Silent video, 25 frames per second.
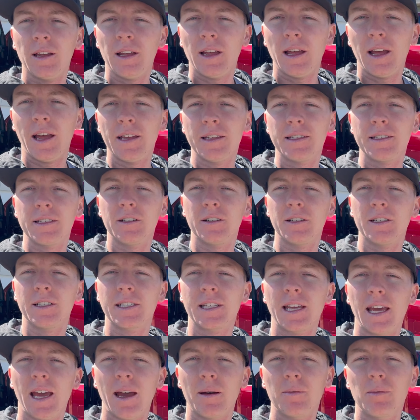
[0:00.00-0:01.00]
S-Series
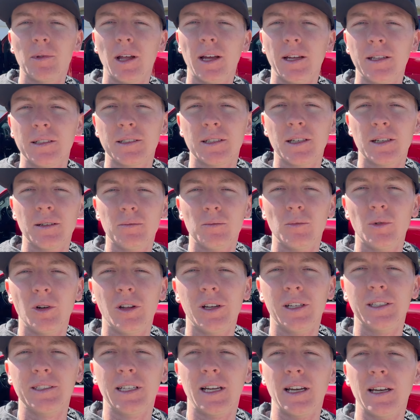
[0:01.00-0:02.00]
cab lights. Really
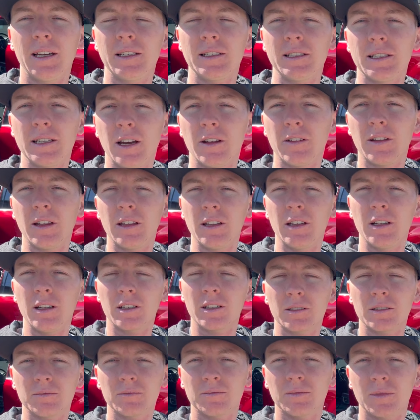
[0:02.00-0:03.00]
excited to see how they look.
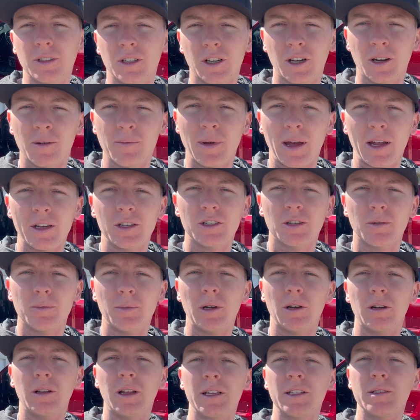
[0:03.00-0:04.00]
I'm going to match the
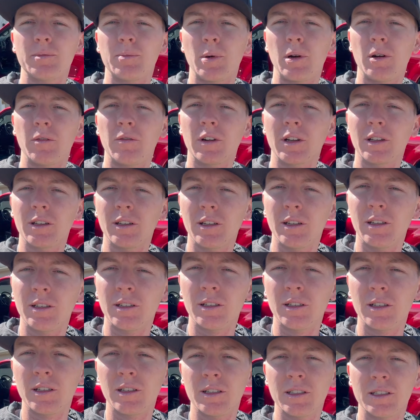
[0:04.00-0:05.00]
mirror lights perfectly.
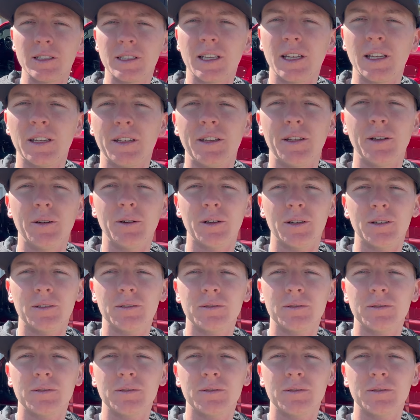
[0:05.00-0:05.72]
Let's get to it.